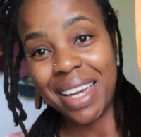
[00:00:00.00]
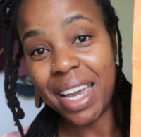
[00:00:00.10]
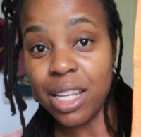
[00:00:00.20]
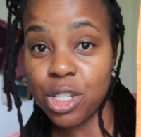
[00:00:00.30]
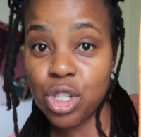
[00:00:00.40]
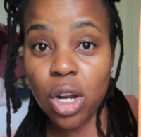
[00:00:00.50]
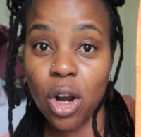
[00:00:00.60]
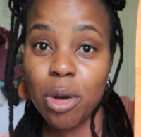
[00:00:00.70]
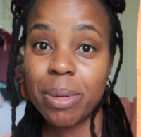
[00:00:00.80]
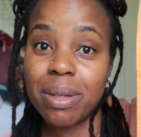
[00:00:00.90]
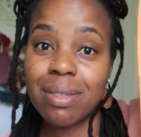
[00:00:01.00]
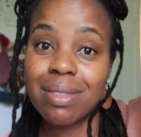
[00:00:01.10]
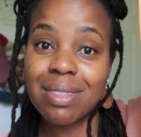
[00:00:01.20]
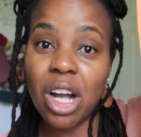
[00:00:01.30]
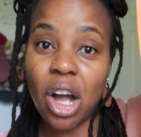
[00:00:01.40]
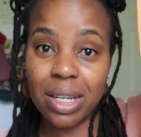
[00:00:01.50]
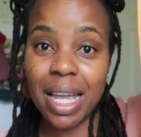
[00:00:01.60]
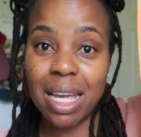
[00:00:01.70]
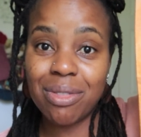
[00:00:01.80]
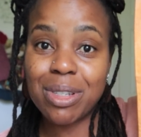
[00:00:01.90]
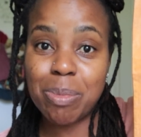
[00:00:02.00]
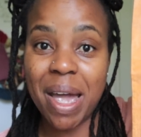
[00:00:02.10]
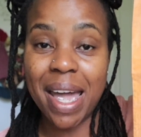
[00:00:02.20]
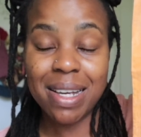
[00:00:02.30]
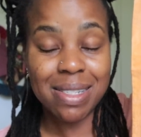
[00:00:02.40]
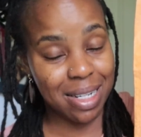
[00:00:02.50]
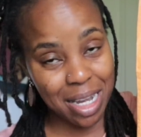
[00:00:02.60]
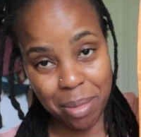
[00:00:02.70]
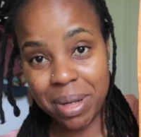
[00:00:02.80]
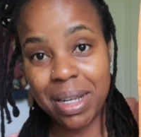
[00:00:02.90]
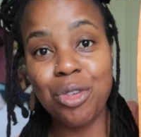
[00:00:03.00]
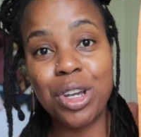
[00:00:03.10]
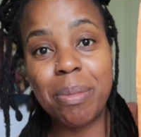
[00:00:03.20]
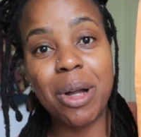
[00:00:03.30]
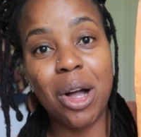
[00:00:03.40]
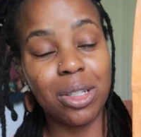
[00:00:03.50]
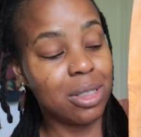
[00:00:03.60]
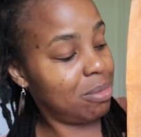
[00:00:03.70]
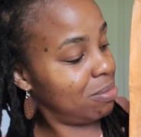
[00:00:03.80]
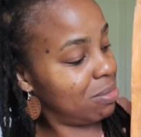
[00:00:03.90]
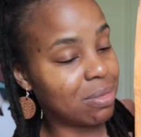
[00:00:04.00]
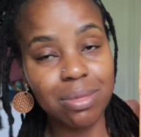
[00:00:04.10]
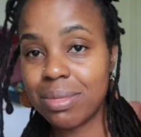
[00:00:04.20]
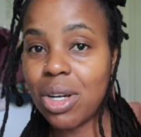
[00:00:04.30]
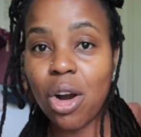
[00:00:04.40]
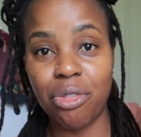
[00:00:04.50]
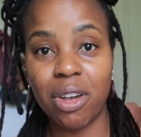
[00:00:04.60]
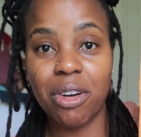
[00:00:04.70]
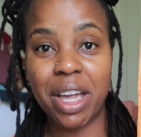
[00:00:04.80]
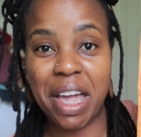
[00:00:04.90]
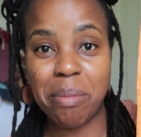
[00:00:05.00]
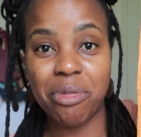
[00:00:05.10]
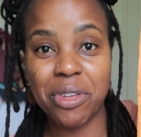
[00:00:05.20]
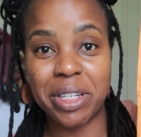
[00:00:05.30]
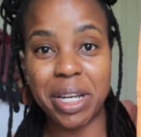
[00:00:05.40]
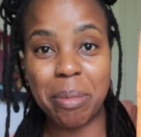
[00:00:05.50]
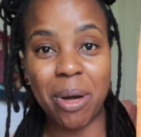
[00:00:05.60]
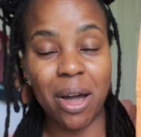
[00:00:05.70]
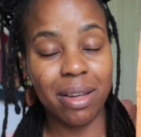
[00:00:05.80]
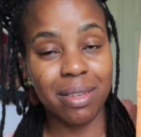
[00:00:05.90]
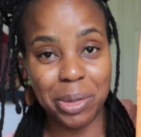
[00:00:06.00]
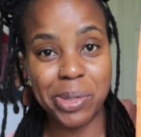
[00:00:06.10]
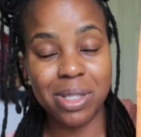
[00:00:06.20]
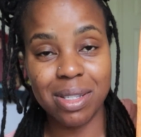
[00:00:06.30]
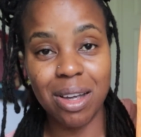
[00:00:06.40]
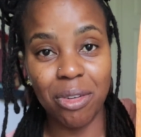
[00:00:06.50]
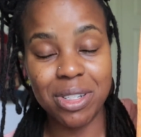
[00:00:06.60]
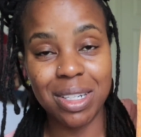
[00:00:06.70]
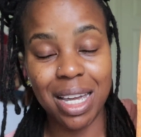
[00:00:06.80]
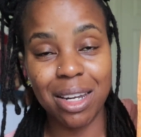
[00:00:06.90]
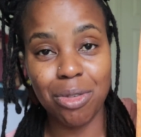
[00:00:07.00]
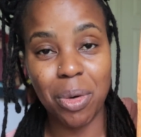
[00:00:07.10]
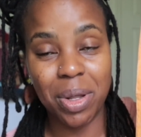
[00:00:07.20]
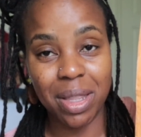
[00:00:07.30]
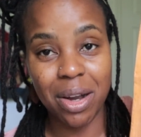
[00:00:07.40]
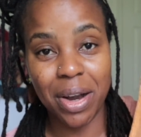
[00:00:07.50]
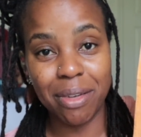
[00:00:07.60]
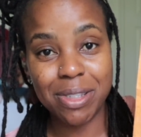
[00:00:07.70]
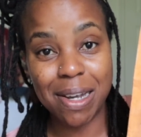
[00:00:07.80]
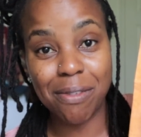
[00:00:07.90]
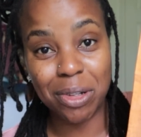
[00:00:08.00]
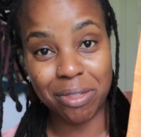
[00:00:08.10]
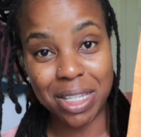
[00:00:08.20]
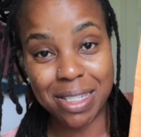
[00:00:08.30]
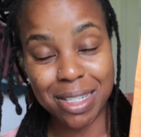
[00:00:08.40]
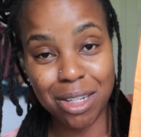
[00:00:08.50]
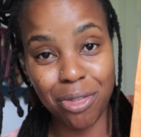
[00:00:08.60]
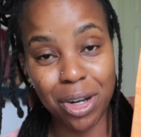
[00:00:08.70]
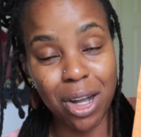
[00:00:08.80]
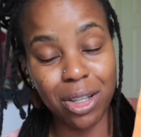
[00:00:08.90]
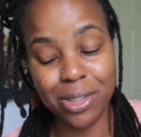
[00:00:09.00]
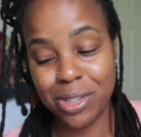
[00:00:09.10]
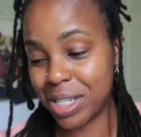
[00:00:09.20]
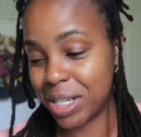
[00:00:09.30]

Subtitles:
Any John Arbin cotton canvas bags that come in a cream color are fair game for the dye pot. Those often get thrown in there. I have several of these in different colors